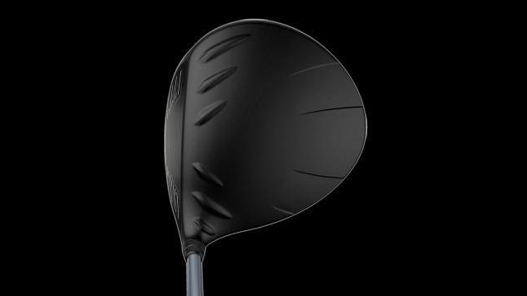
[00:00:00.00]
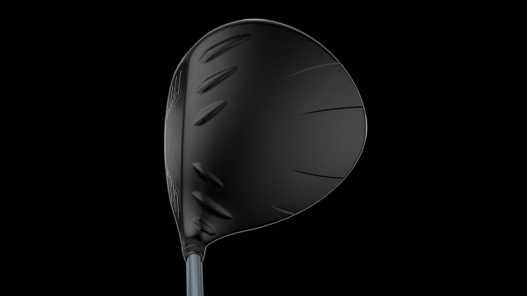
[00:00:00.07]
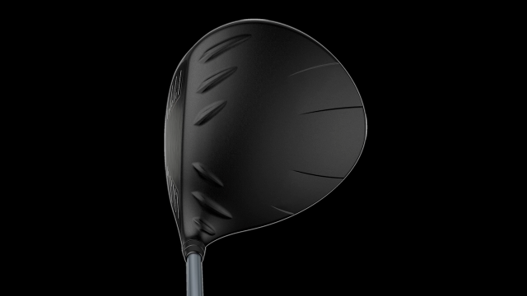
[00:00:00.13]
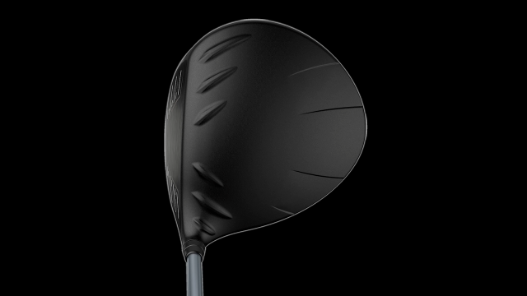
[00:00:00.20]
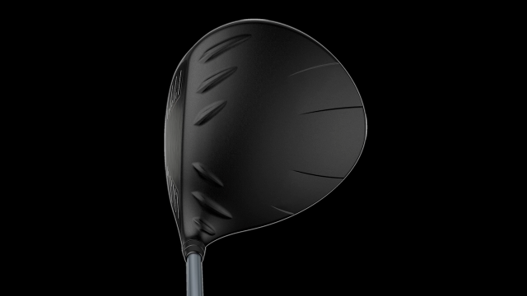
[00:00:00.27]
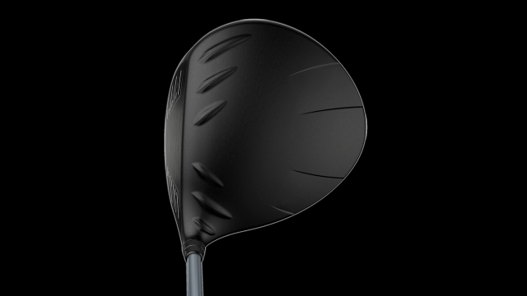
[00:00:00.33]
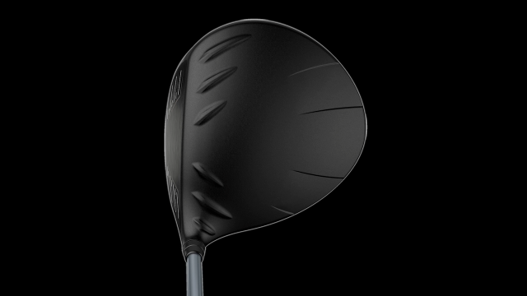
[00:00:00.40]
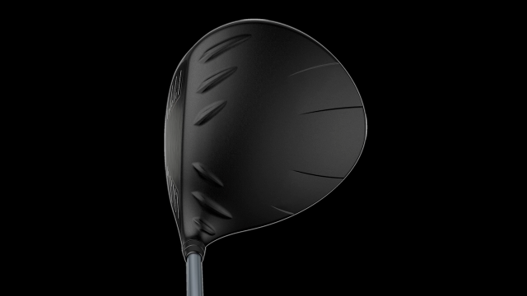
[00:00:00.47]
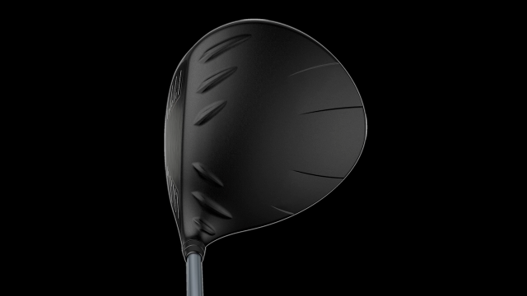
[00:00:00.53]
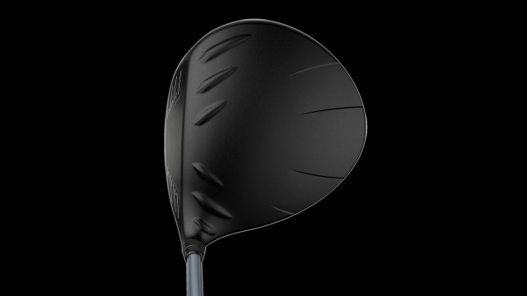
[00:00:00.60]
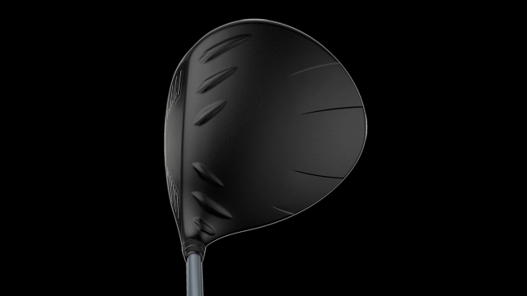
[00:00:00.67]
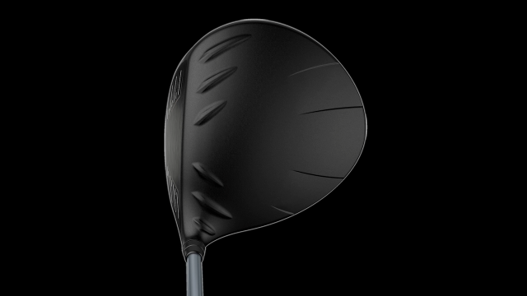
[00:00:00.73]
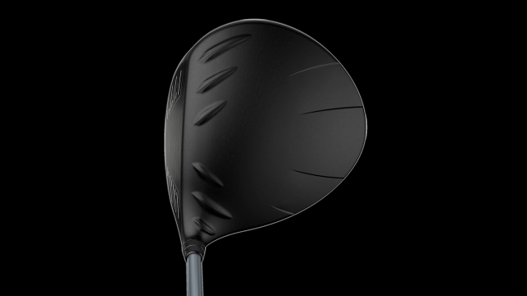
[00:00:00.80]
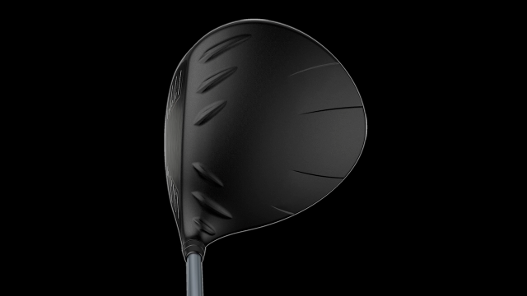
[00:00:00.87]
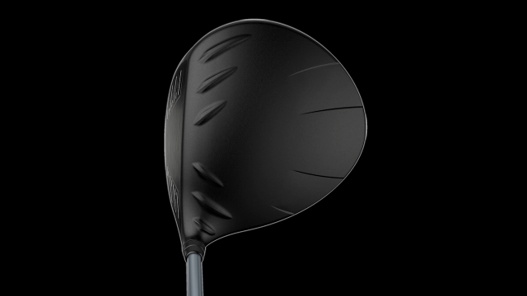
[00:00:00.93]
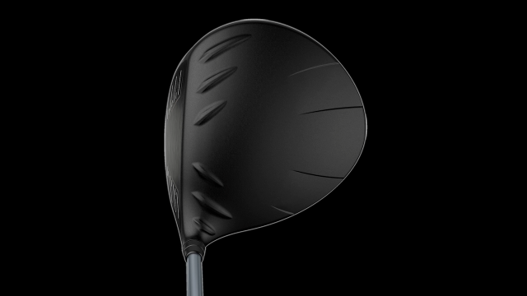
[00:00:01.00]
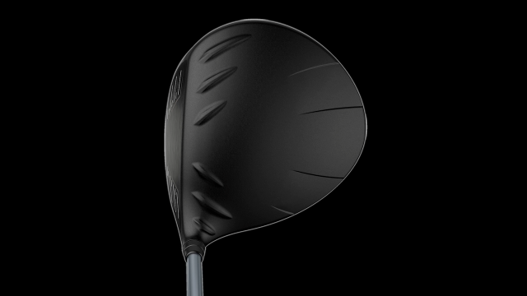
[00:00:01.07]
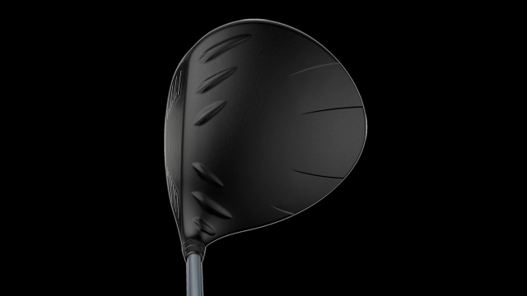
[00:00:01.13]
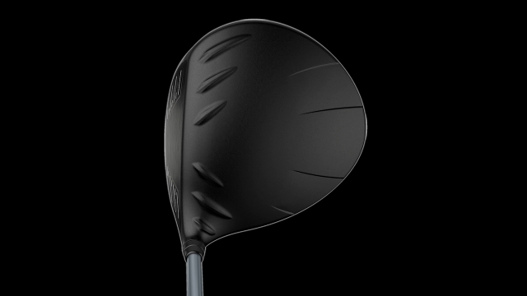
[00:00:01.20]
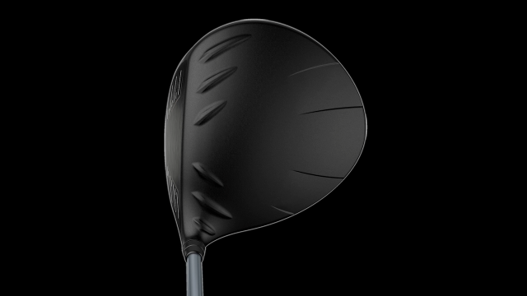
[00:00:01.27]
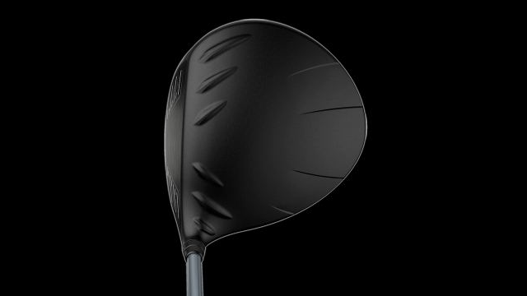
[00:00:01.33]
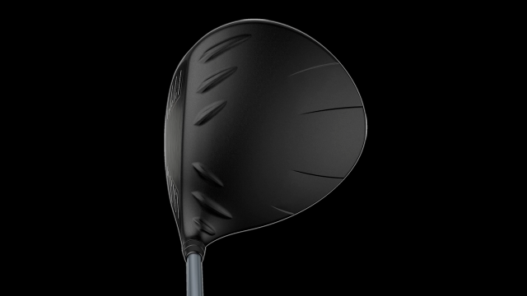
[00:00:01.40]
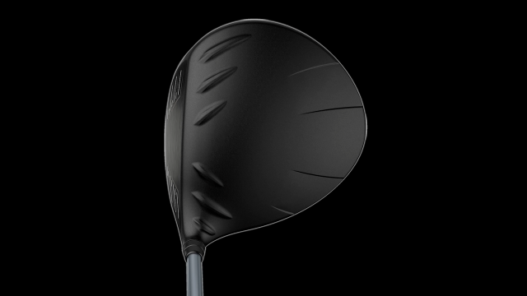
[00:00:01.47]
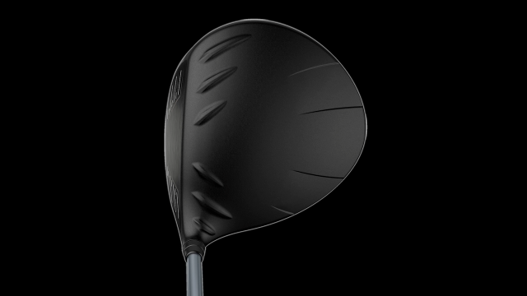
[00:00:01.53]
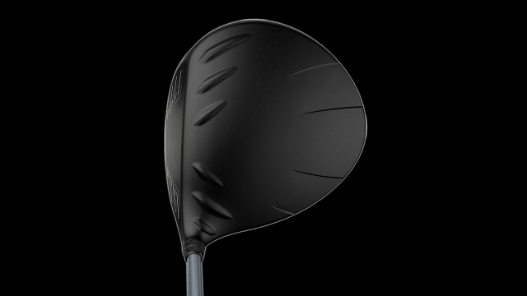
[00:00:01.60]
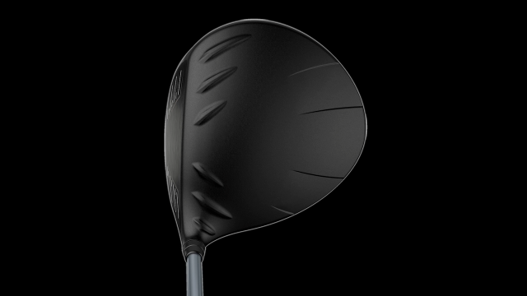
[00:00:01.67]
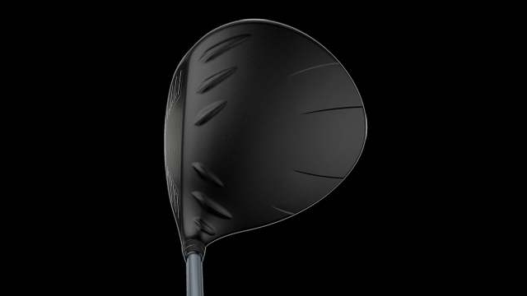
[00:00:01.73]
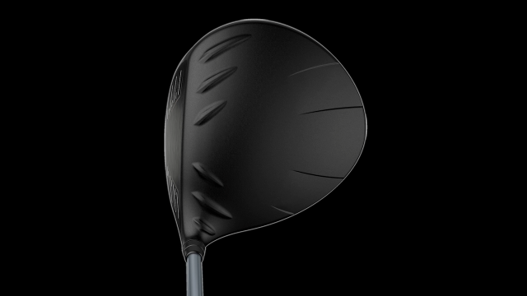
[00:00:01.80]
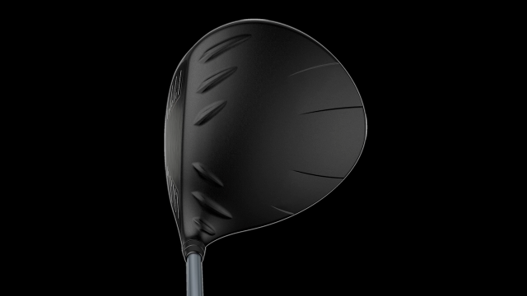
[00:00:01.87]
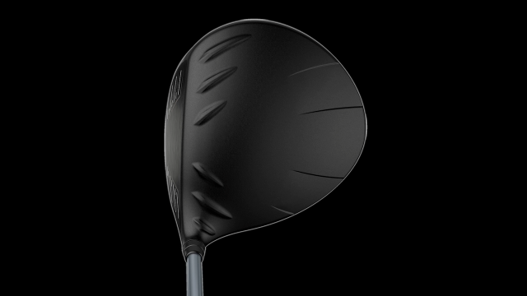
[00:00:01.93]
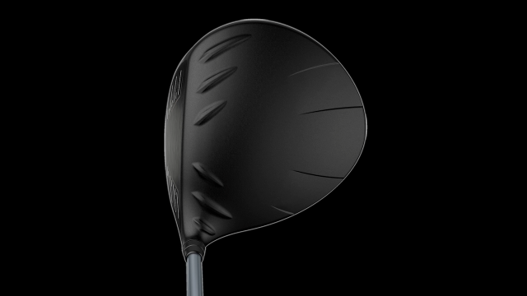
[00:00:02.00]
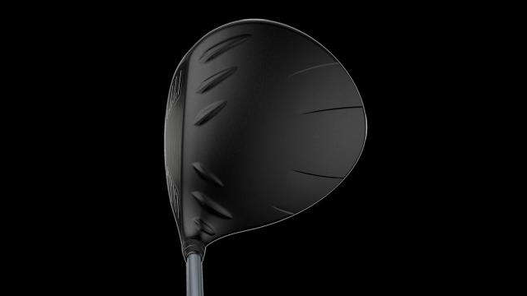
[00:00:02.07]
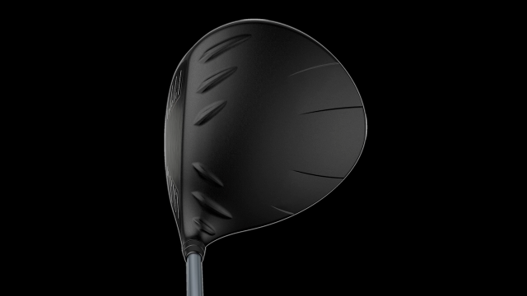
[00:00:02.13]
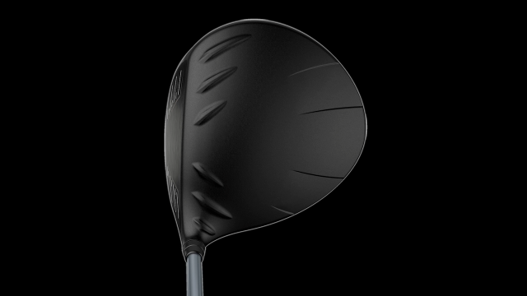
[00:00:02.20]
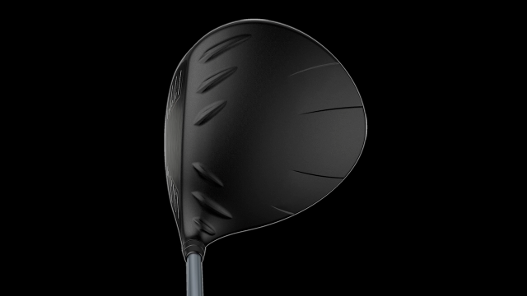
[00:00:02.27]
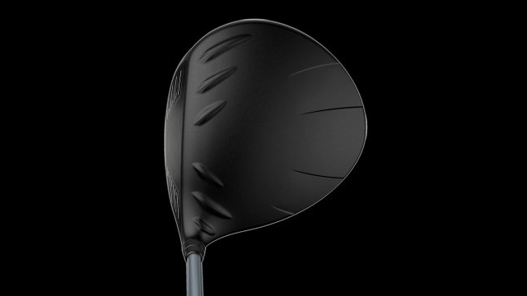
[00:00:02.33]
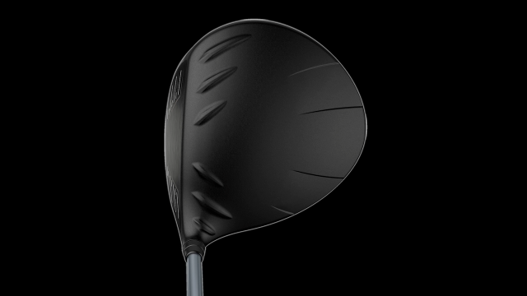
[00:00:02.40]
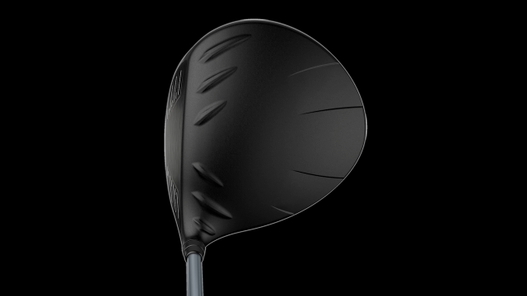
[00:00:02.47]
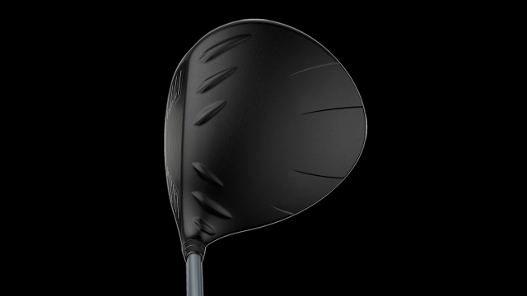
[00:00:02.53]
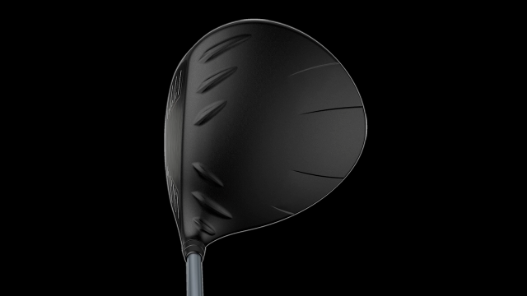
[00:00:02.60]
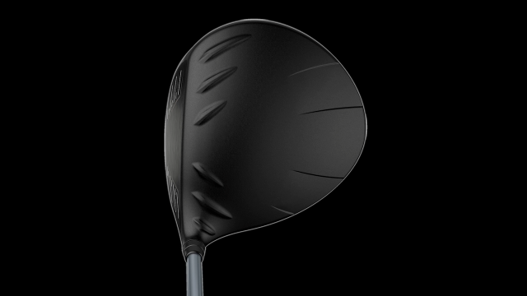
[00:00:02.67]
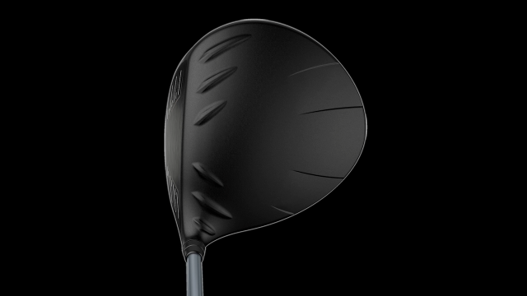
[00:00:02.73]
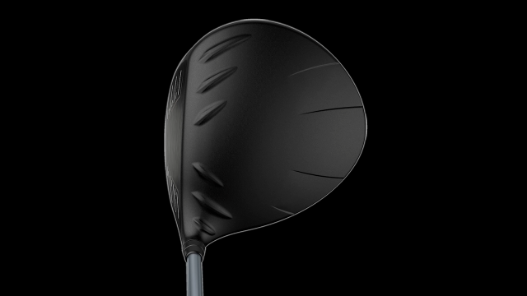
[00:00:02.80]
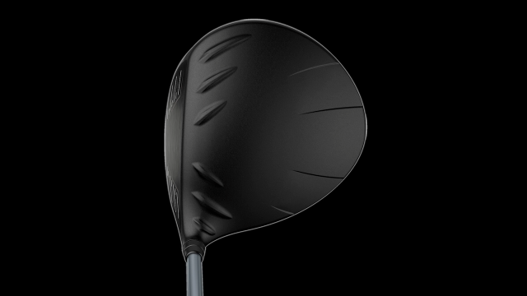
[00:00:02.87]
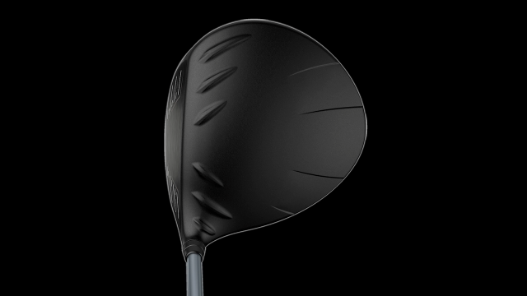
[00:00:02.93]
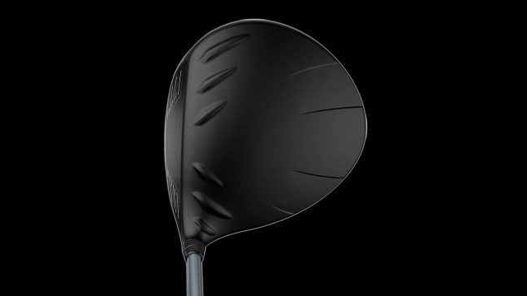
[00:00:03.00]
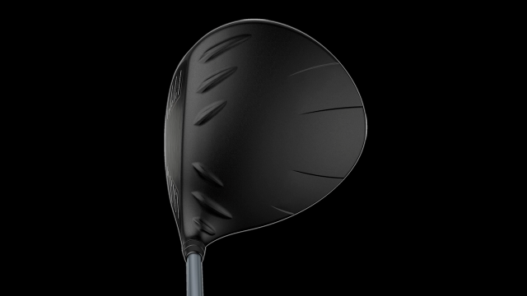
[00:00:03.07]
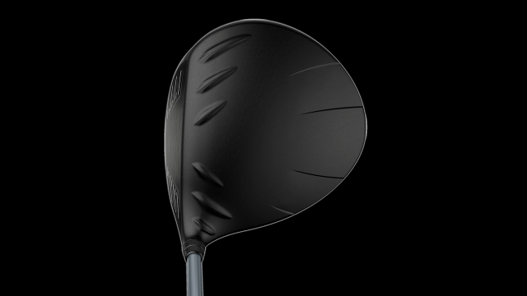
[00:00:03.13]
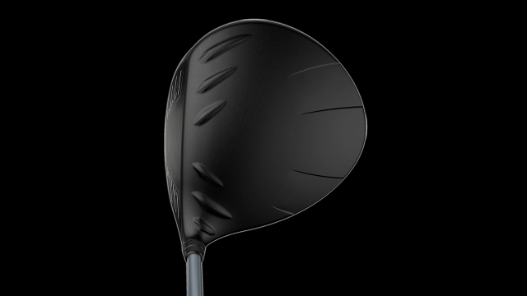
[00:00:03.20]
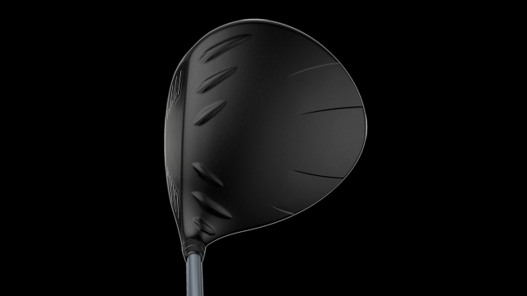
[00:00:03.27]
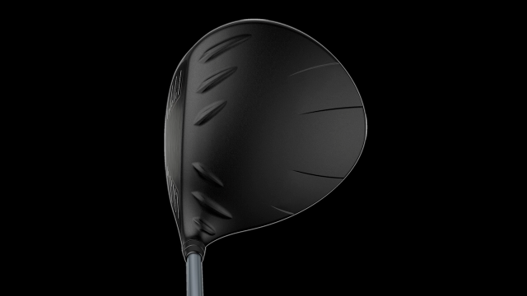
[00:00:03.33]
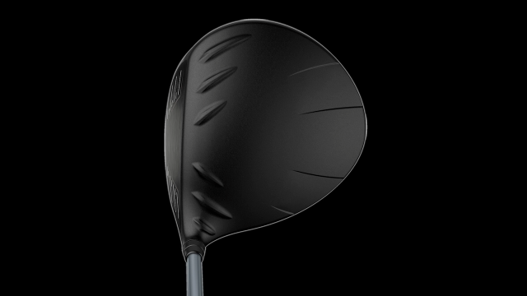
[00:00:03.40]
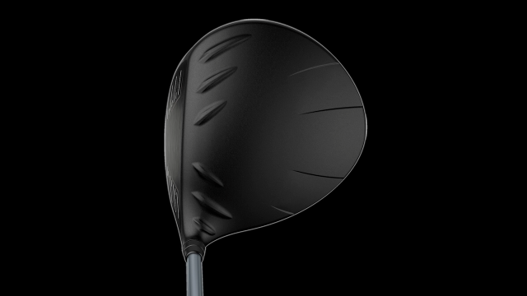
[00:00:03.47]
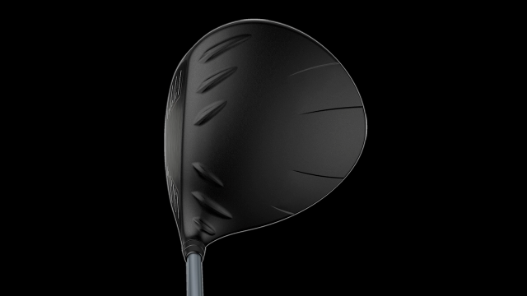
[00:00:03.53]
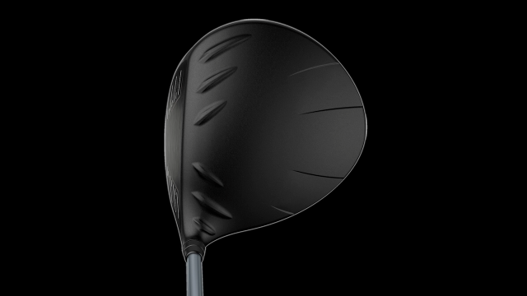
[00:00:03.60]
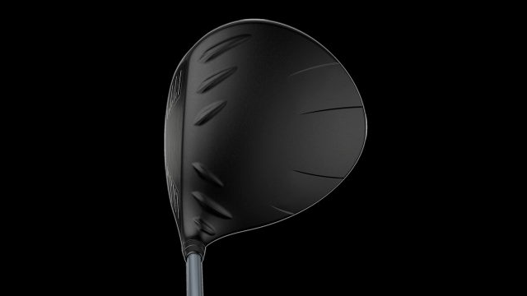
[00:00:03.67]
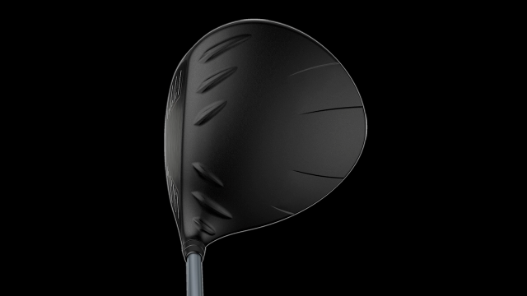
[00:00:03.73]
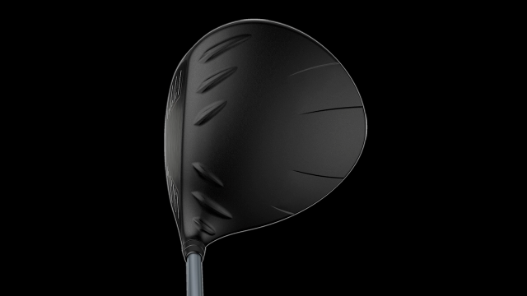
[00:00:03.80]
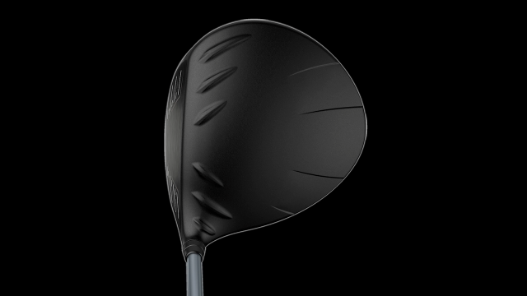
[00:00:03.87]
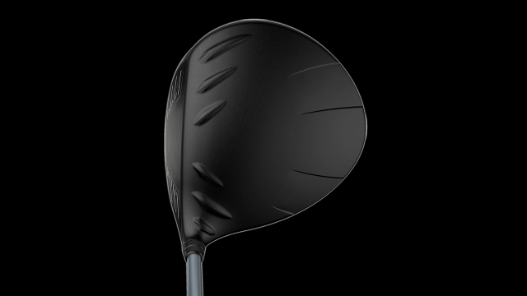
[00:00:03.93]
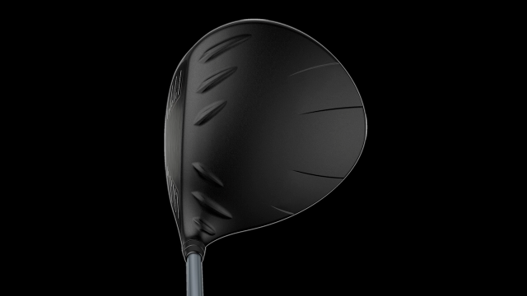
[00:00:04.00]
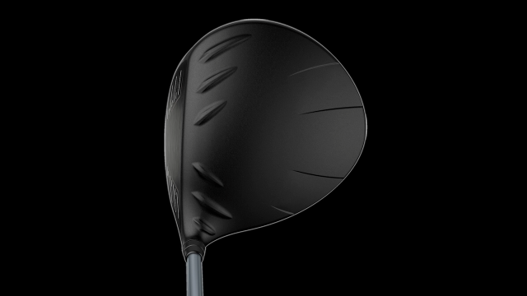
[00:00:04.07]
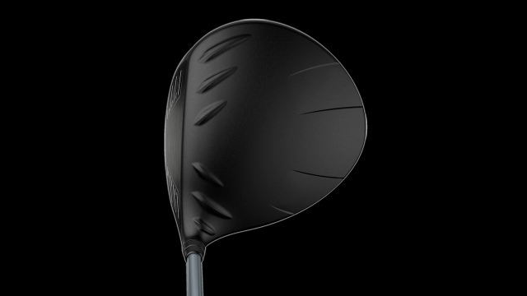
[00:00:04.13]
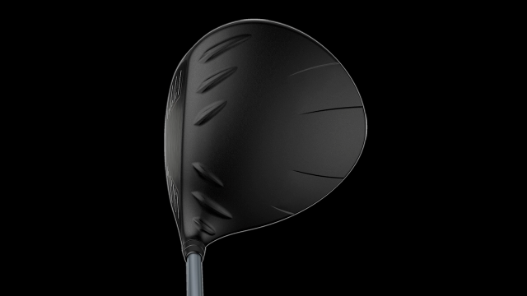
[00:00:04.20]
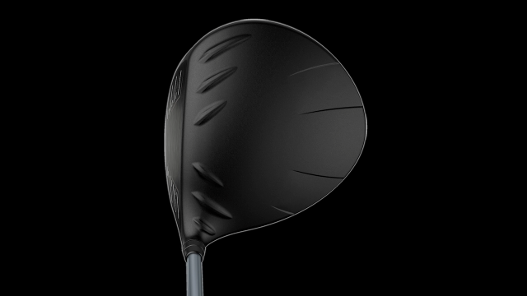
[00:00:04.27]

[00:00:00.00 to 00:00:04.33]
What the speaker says: [unreadable: no face in view]